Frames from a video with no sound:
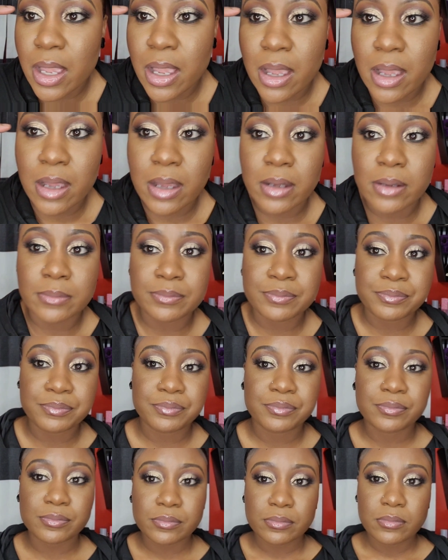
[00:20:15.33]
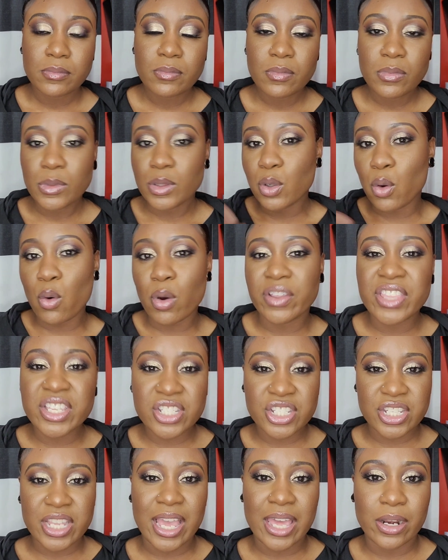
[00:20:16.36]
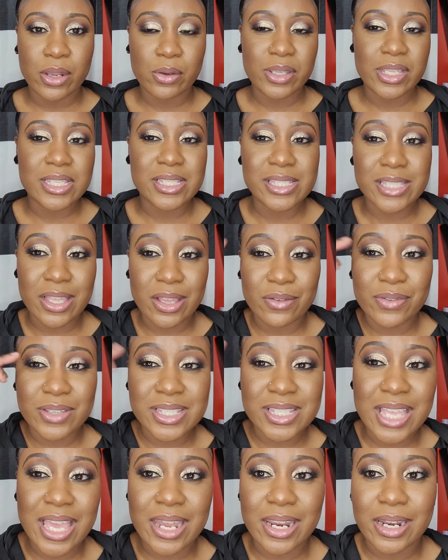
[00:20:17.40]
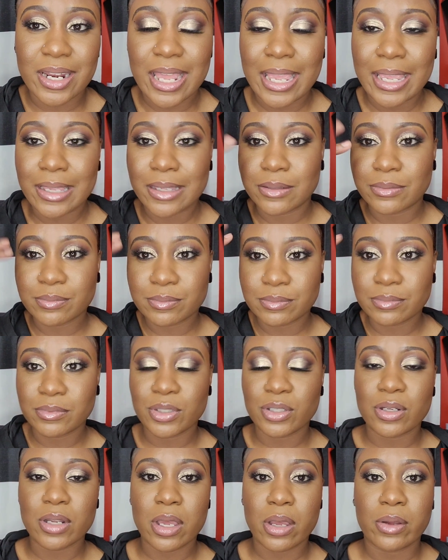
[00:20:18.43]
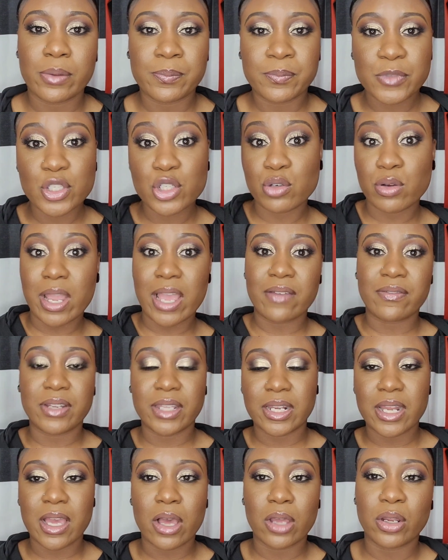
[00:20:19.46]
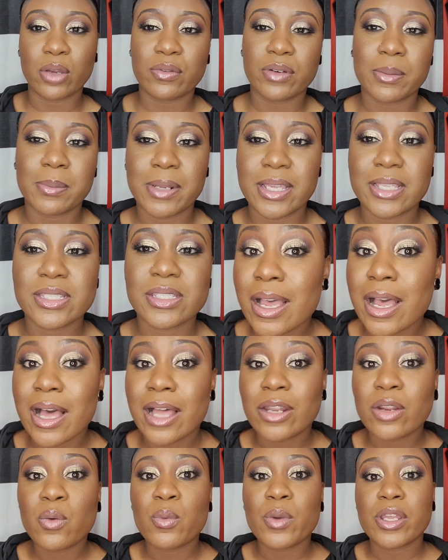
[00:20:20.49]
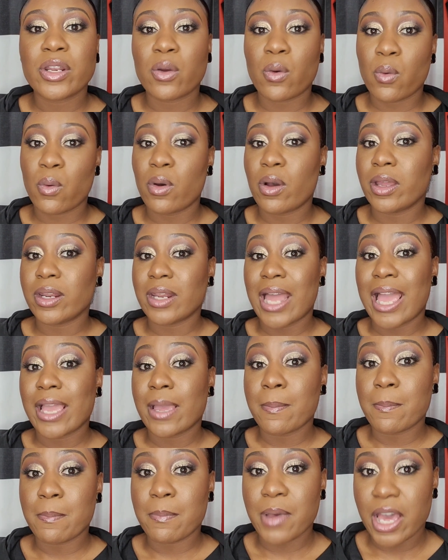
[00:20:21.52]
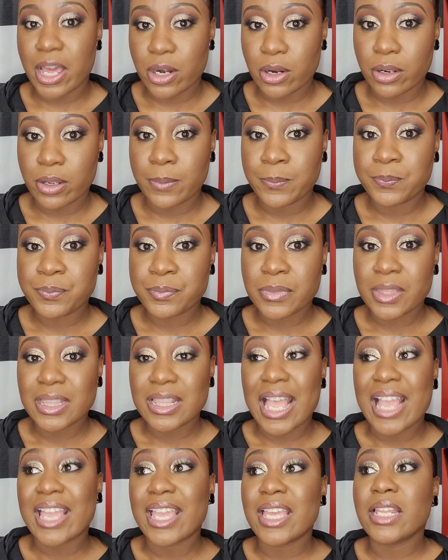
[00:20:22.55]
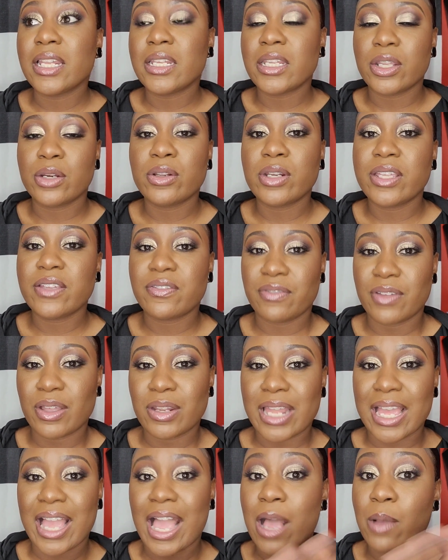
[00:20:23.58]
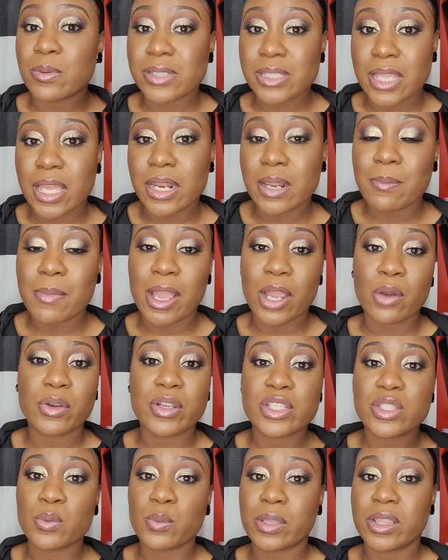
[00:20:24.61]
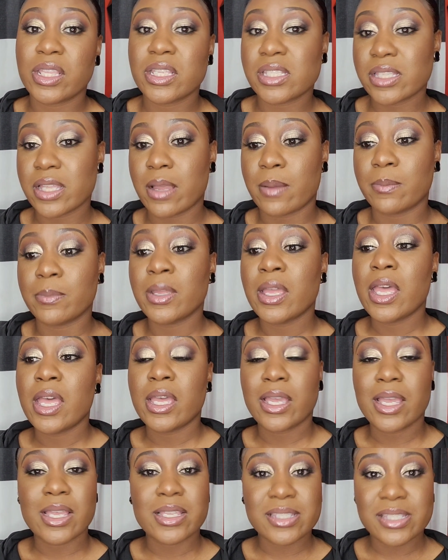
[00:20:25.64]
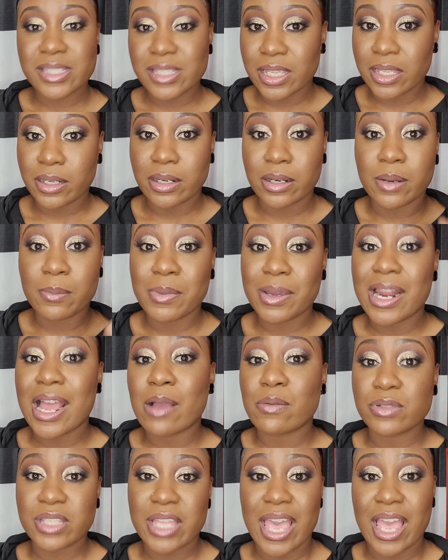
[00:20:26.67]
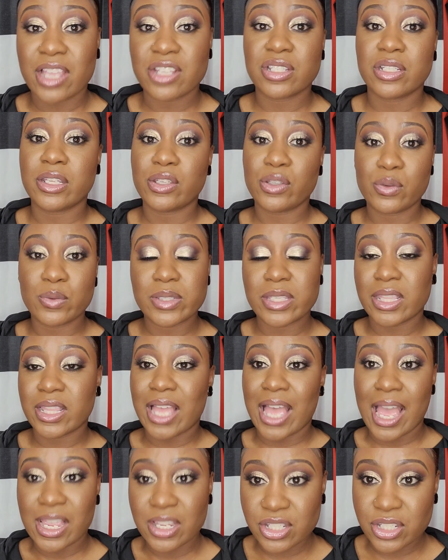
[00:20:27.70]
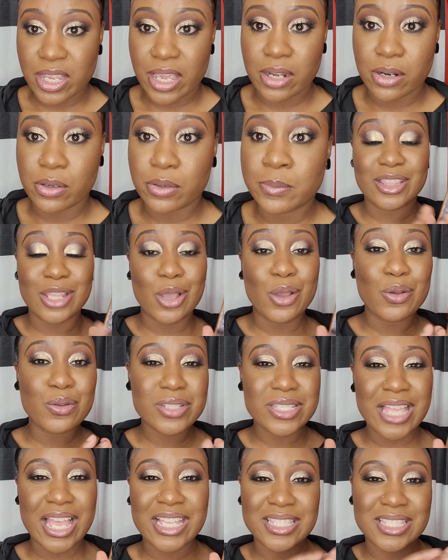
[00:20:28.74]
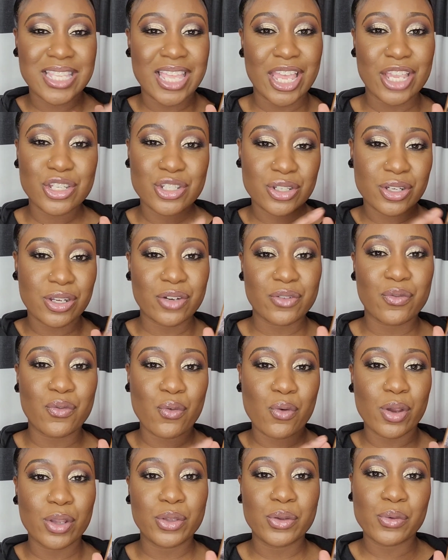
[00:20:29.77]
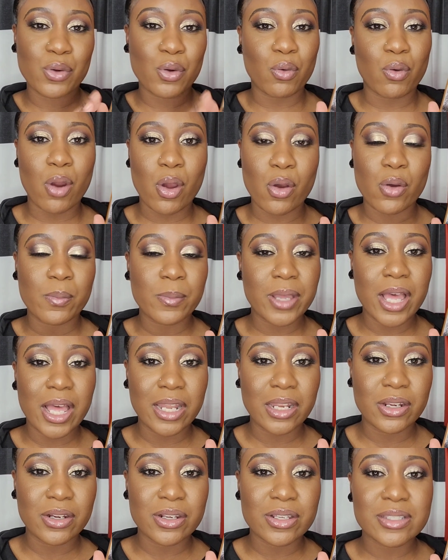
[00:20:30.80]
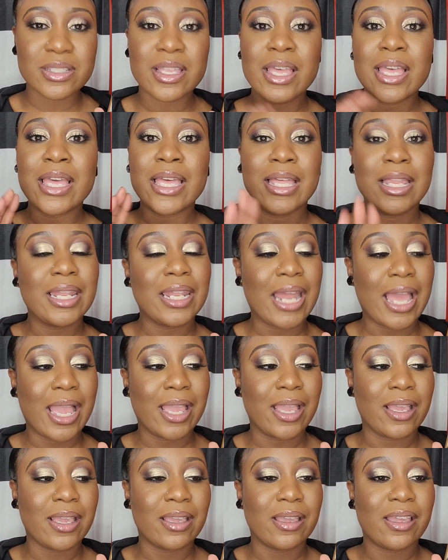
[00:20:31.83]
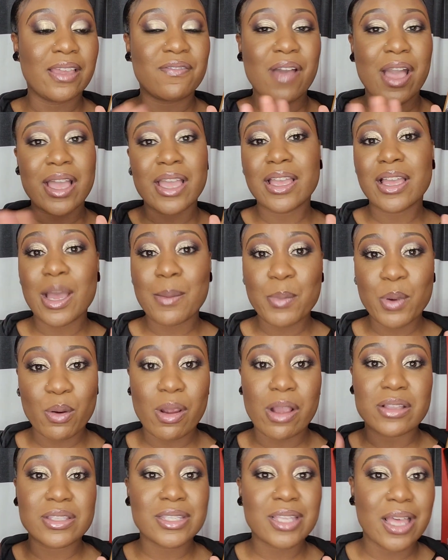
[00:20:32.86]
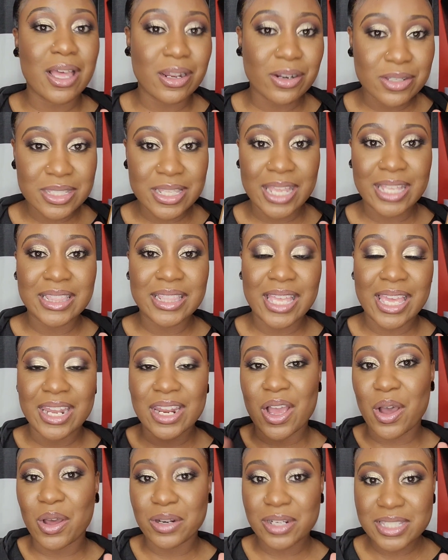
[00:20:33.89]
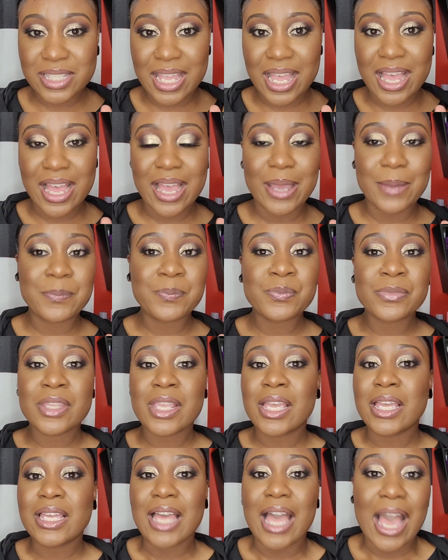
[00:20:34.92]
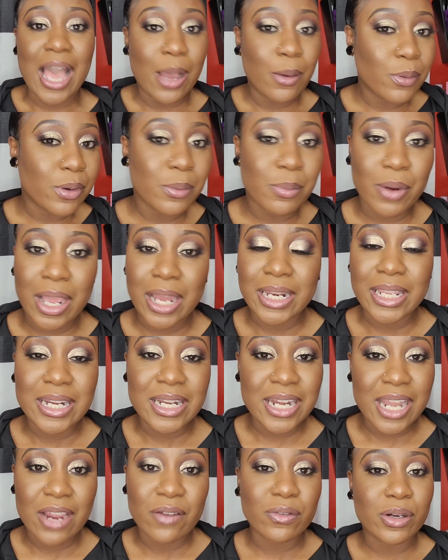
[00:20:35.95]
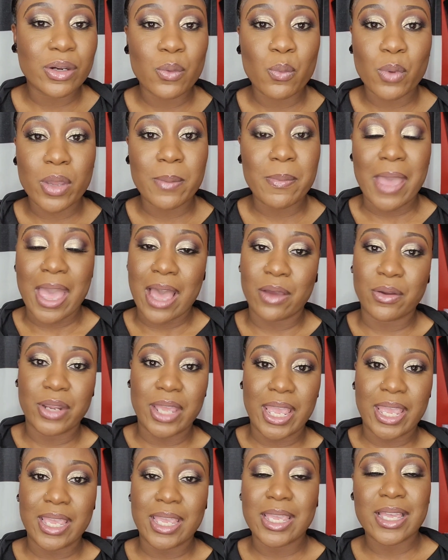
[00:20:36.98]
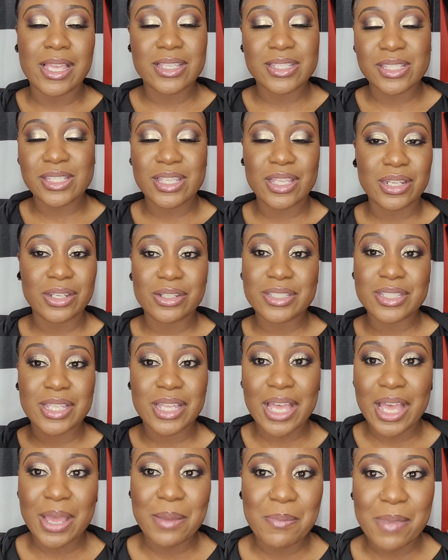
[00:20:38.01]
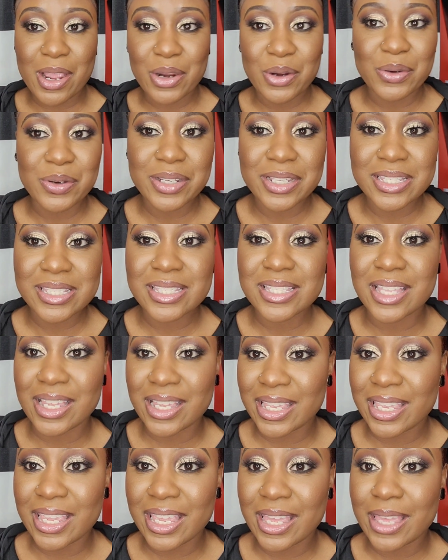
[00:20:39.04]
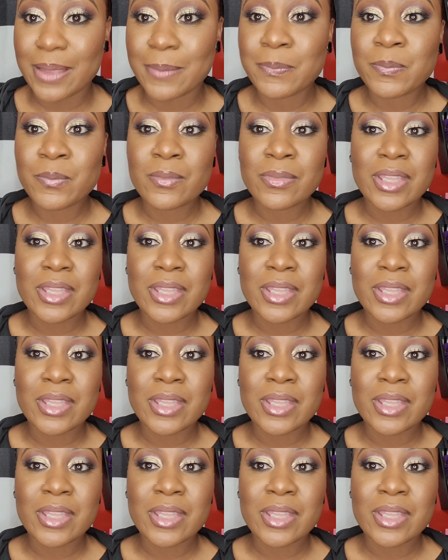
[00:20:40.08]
um, or the shadow itself is kind of like, you know, traveling all over the place. Color went on like butter like it literally felt like I was cutting my crease with some concealer, but I was actually using the eyeshadow. Those like textured foil chrome colors, like if I could come across colors like that all the time, I will probably never whip out a concealer to cut my crease again